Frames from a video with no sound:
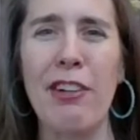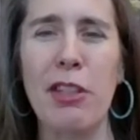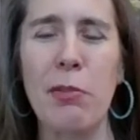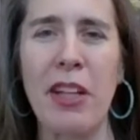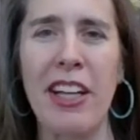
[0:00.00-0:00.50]
over
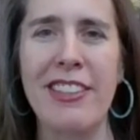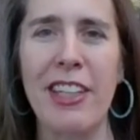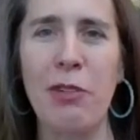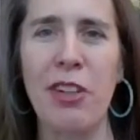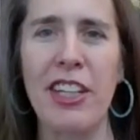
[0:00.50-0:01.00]
the place,
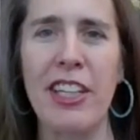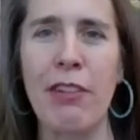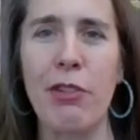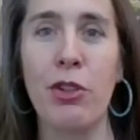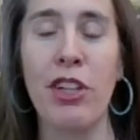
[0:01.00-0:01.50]
and we're here to
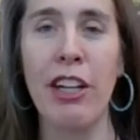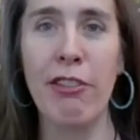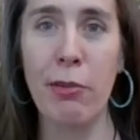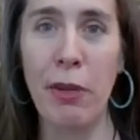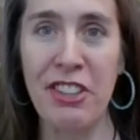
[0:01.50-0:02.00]
give you good
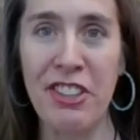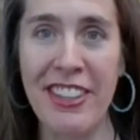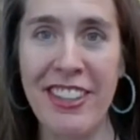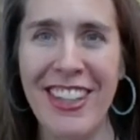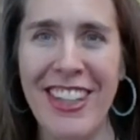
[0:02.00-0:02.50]

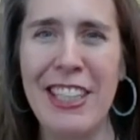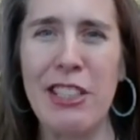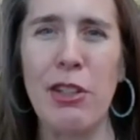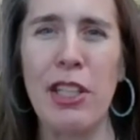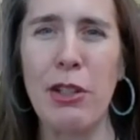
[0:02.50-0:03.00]
information
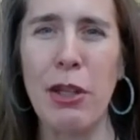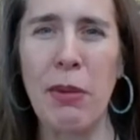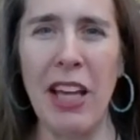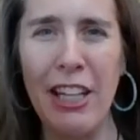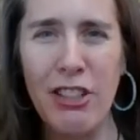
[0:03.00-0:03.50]
so that you can
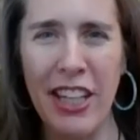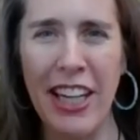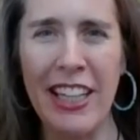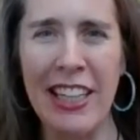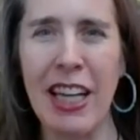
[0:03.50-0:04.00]
be
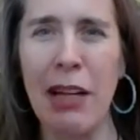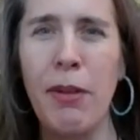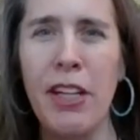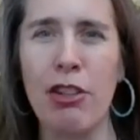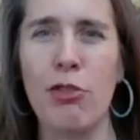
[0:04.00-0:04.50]
educated and
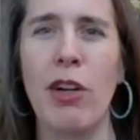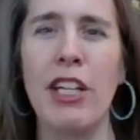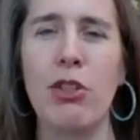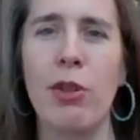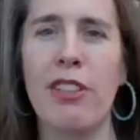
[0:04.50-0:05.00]
make the
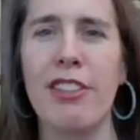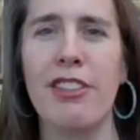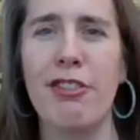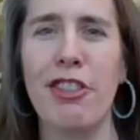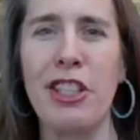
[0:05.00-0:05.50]
right
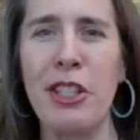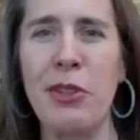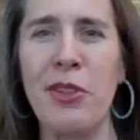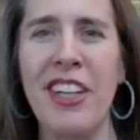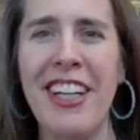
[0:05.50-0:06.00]
choices for
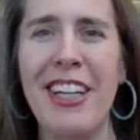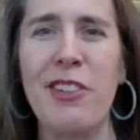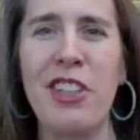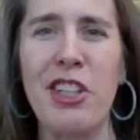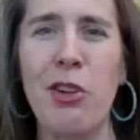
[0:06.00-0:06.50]
you
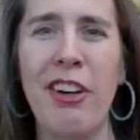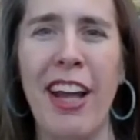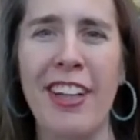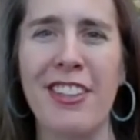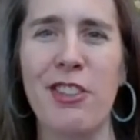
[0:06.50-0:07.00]
with your
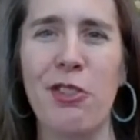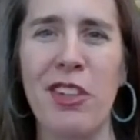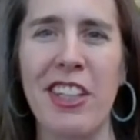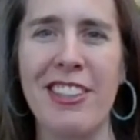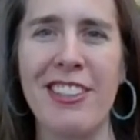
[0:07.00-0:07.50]
next
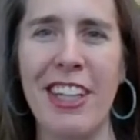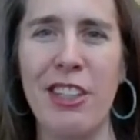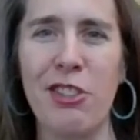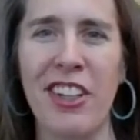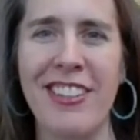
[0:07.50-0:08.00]
real estate
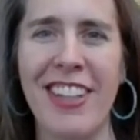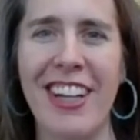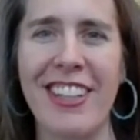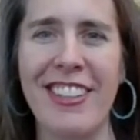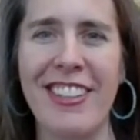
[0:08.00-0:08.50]

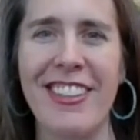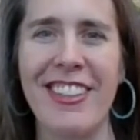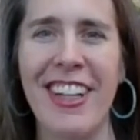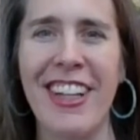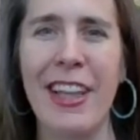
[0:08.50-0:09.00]
transaction.
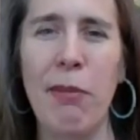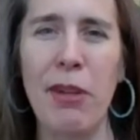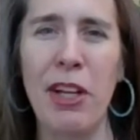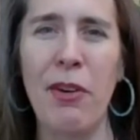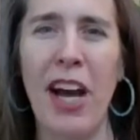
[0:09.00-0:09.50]
Let
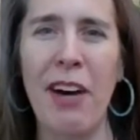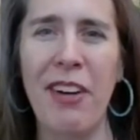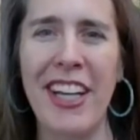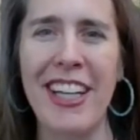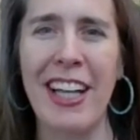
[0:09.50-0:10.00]
me know how
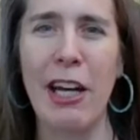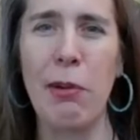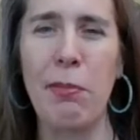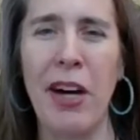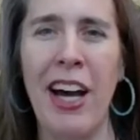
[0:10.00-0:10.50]
I can
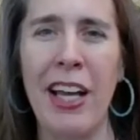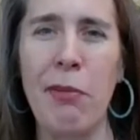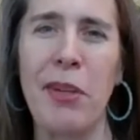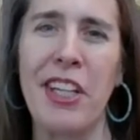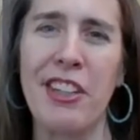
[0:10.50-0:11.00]
help. I
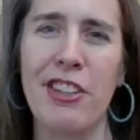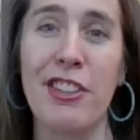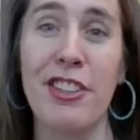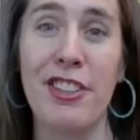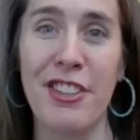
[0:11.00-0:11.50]
am here
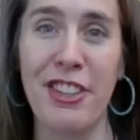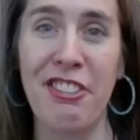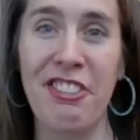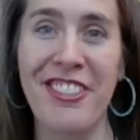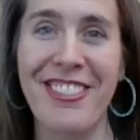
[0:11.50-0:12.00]
to
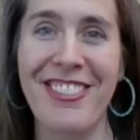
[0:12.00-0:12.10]
serve.